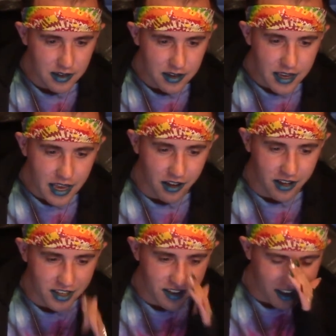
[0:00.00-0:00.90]

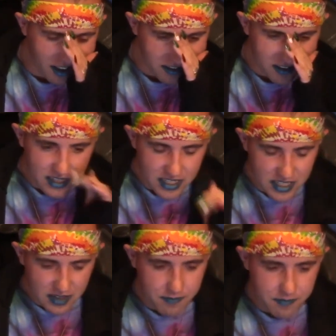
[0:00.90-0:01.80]
Helen yelled and asked.
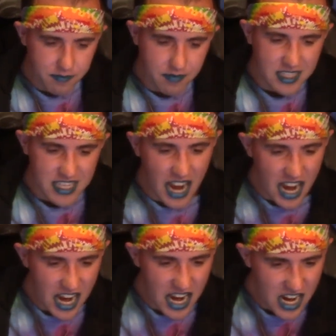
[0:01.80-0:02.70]

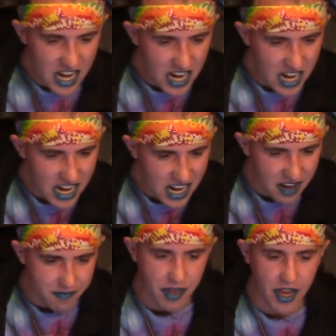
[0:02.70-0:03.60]

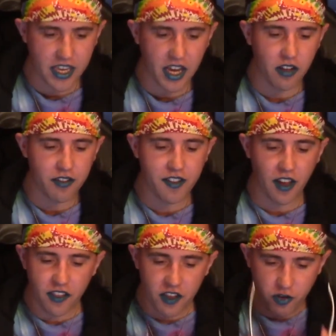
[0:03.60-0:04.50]
Ah! I yelled.
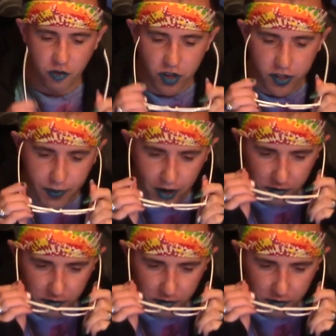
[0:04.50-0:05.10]
Suddenly trees sprang up from